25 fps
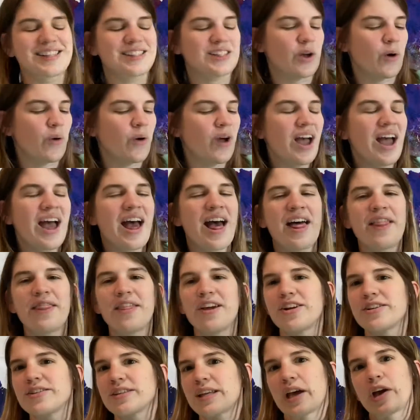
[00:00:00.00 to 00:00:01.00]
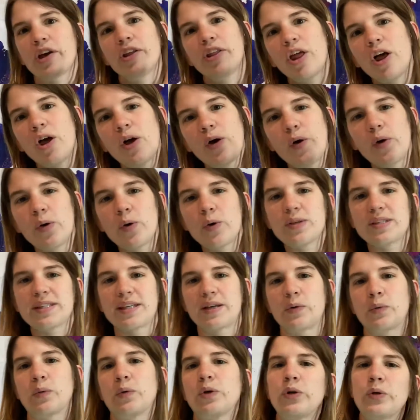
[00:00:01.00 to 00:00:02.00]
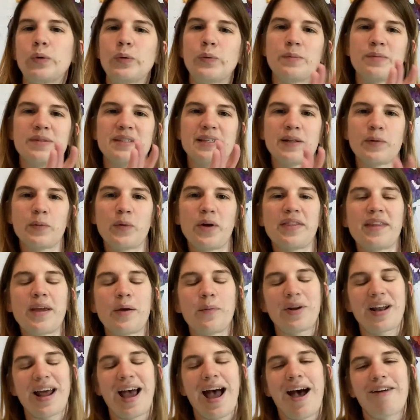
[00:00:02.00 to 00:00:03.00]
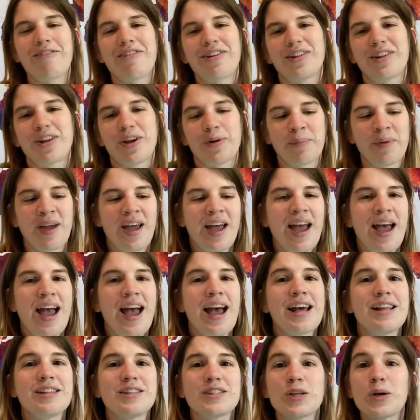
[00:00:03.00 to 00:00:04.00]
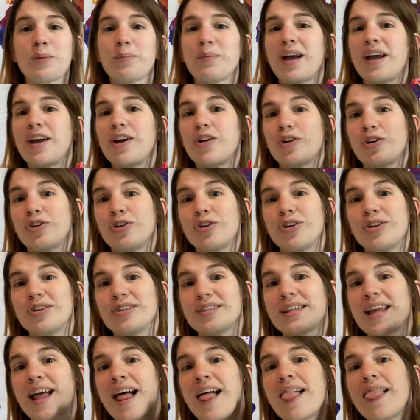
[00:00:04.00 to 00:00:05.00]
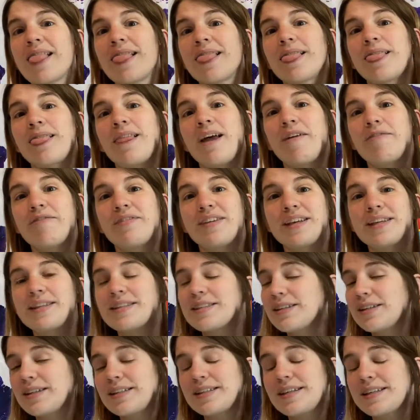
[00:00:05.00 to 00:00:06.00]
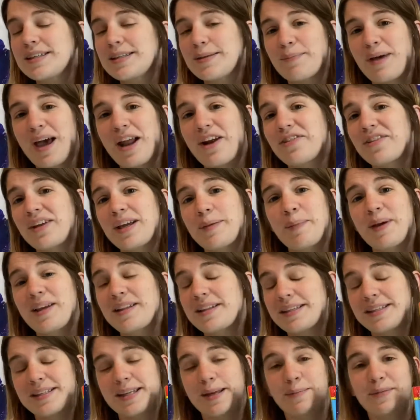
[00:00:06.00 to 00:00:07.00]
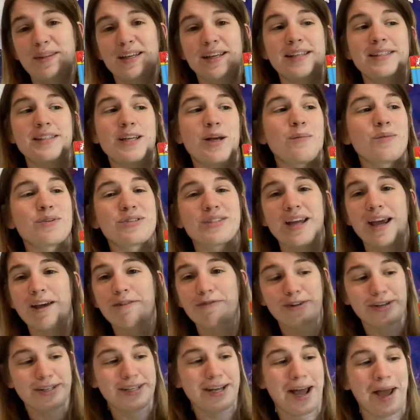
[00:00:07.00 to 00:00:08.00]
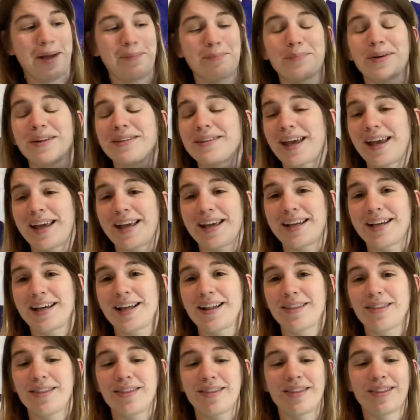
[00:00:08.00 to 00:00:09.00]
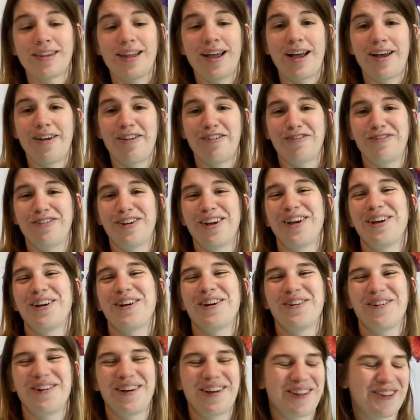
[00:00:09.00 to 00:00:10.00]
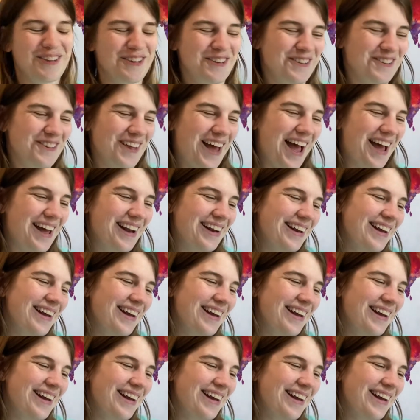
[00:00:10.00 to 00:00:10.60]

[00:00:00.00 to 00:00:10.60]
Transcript: So there's like clothes and rooms and what they would have in them. And so my girls love these. It doesn't matter. They pick the same things almost every time, but they love going through that.